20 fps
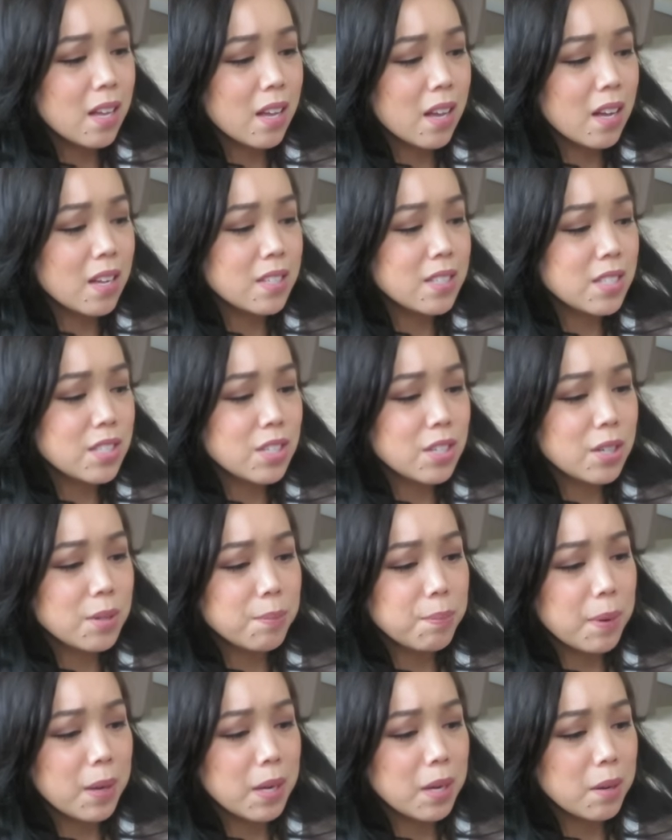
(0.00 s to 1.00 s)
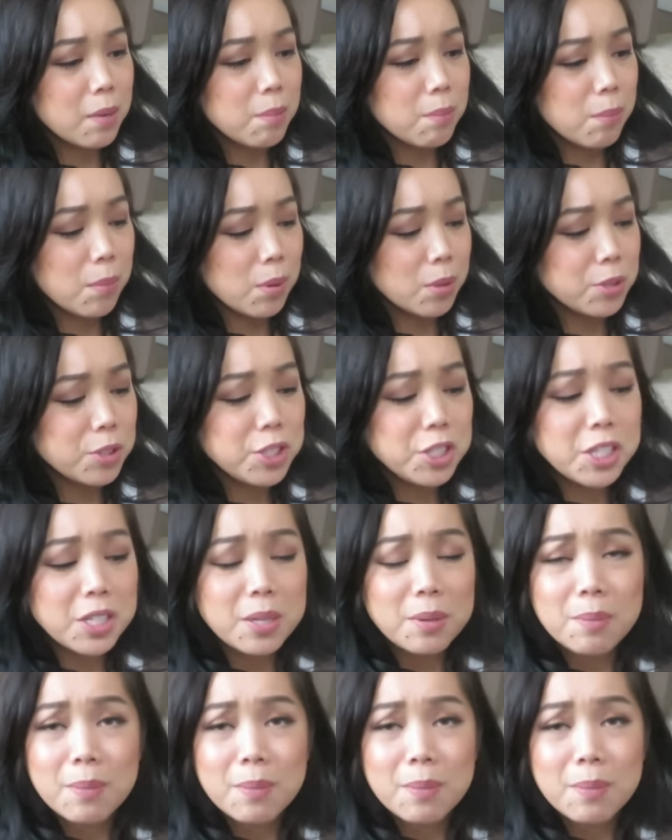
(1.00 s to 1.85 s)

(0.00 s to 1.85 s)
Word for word: Custard butter mochi